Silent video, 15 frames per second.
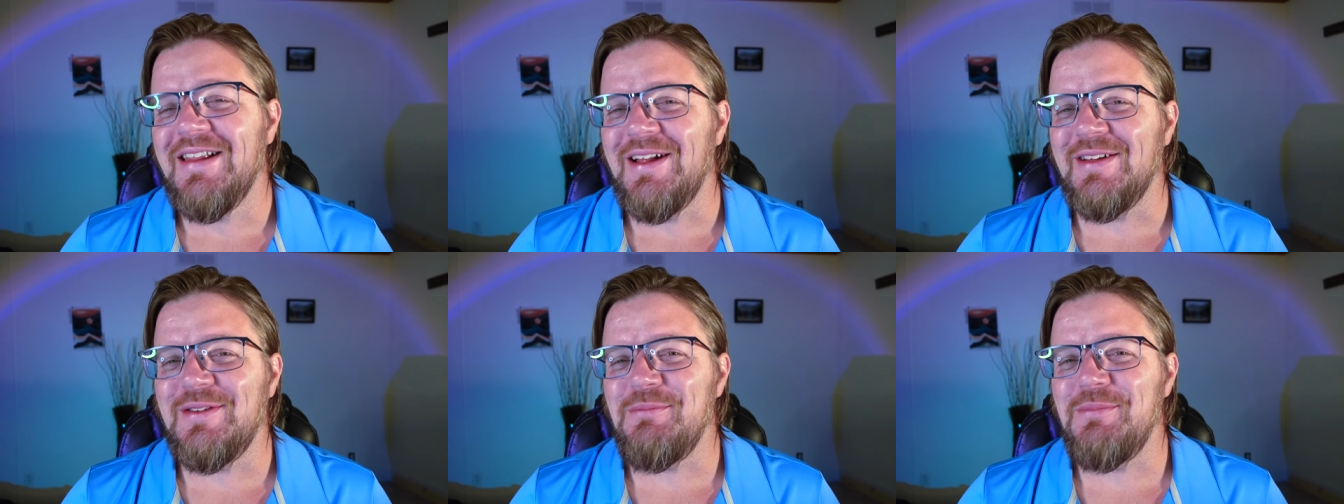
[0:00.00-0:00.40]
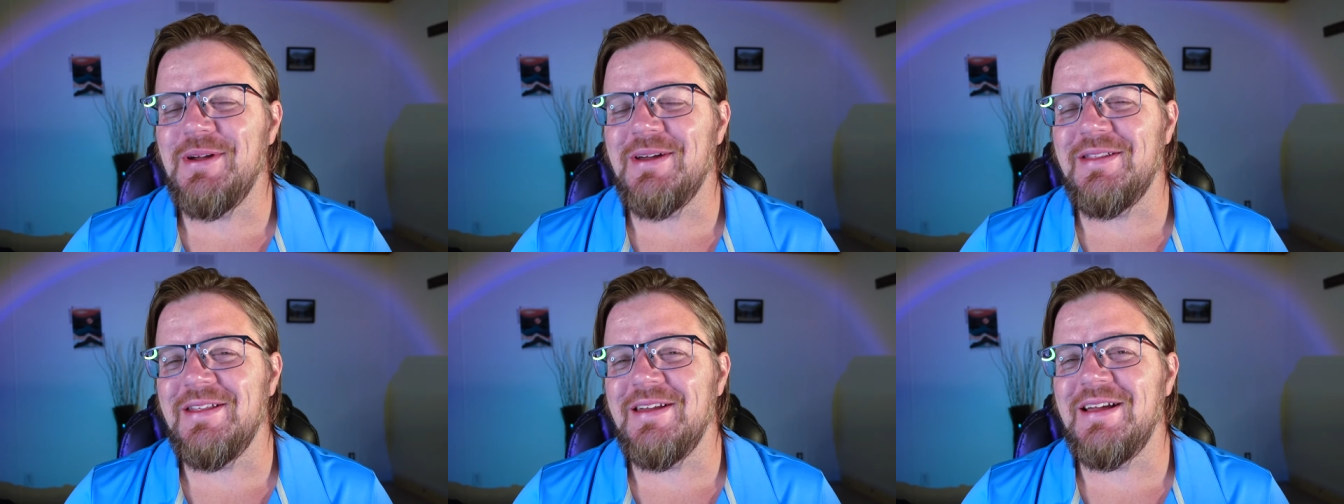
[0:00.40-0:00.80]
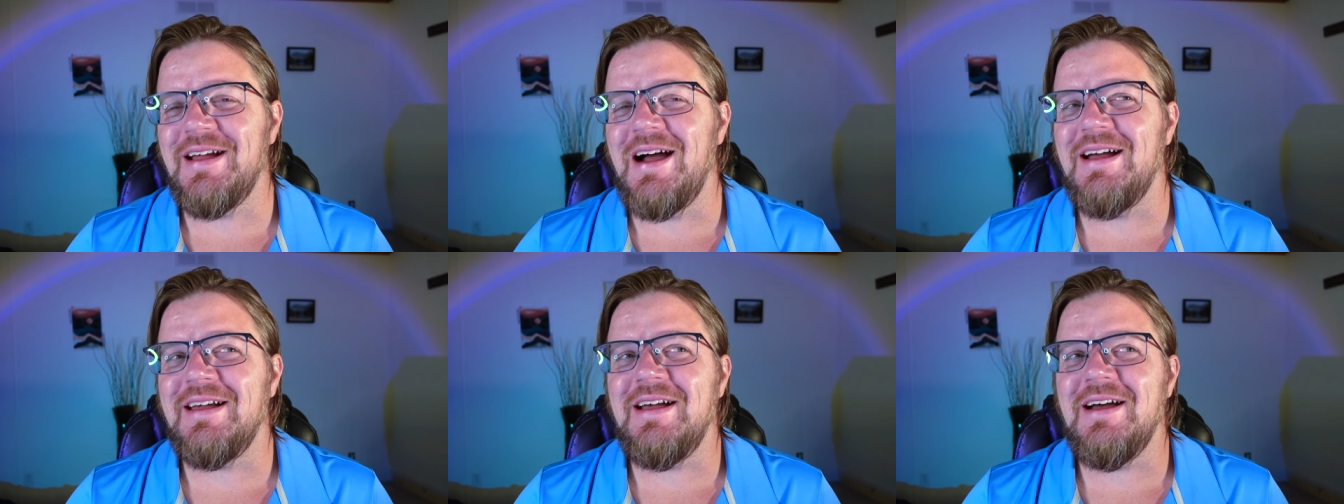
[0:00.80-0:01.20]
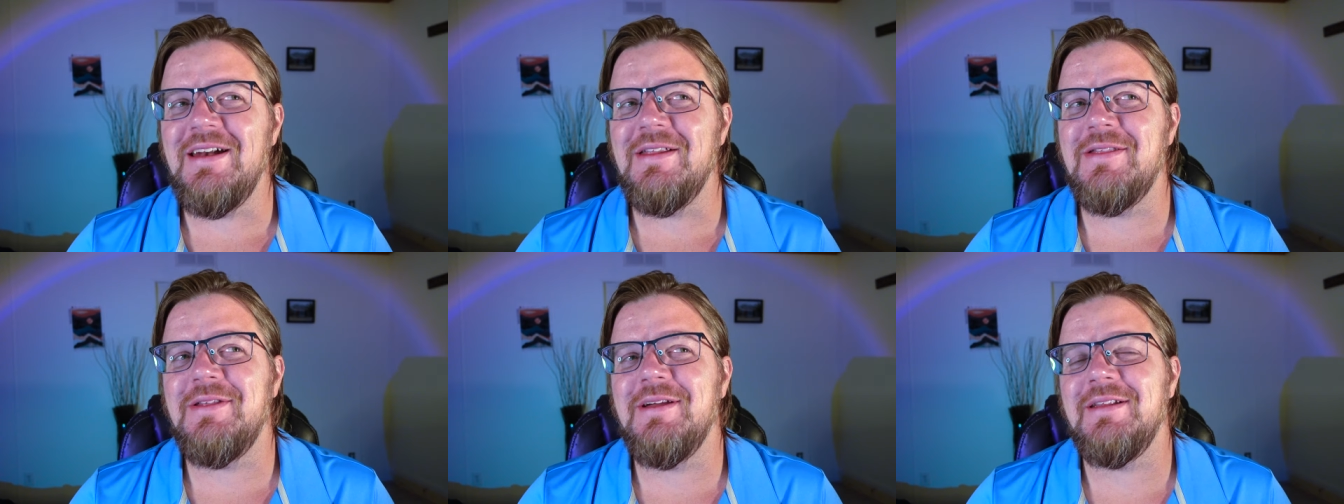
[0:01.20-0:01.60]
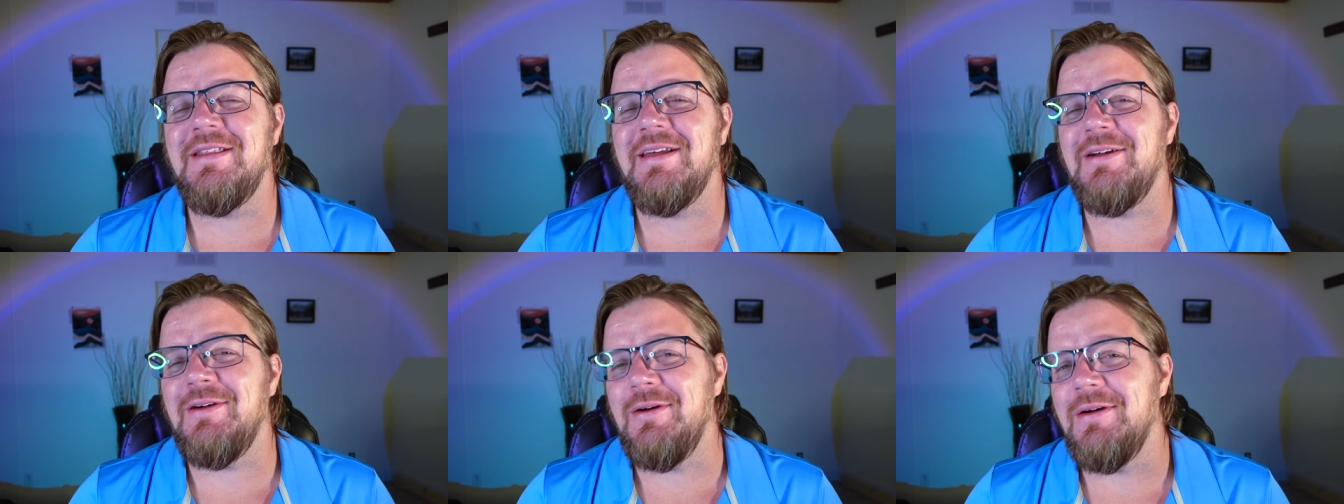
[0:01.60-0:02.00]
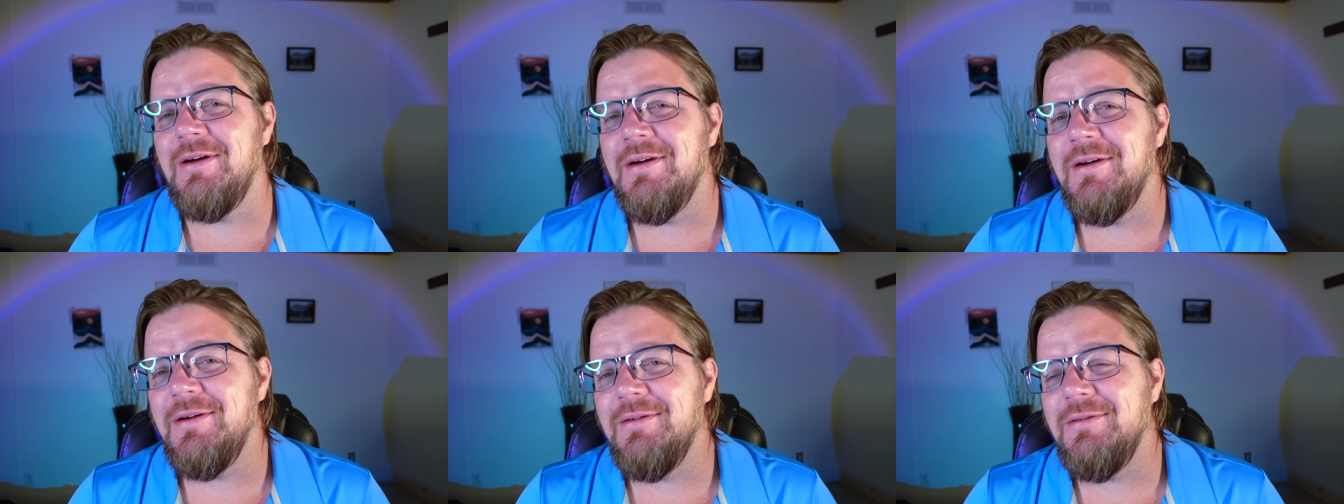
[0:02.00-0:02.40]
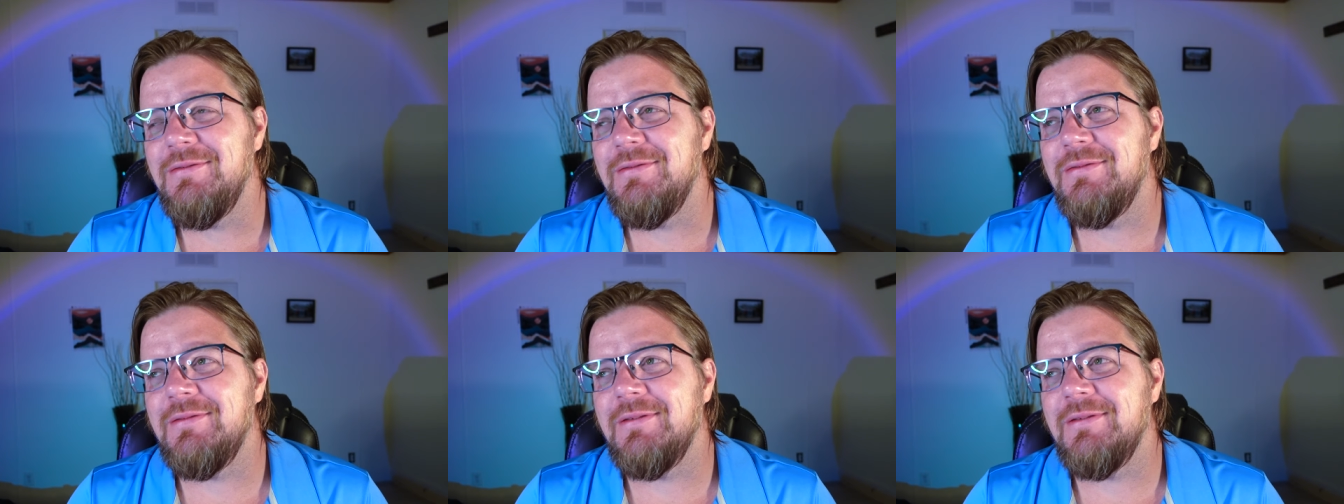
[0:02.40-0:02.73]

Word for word: That's a big thing. I kind of think they could have,